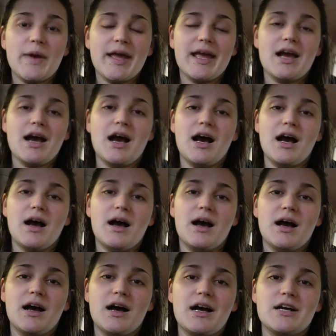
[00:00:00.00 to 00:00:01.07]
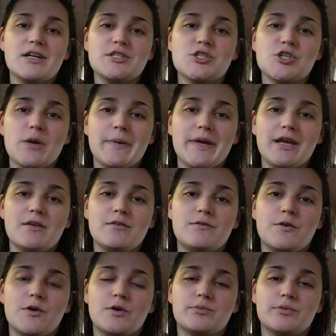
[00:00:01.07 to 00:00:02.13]
We are shopping
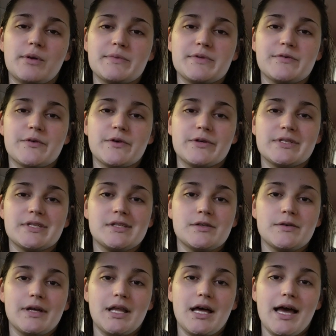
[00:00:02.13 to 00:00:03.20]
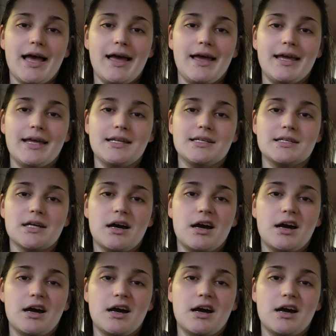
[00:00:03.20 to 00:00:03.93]
for props for Cinderella and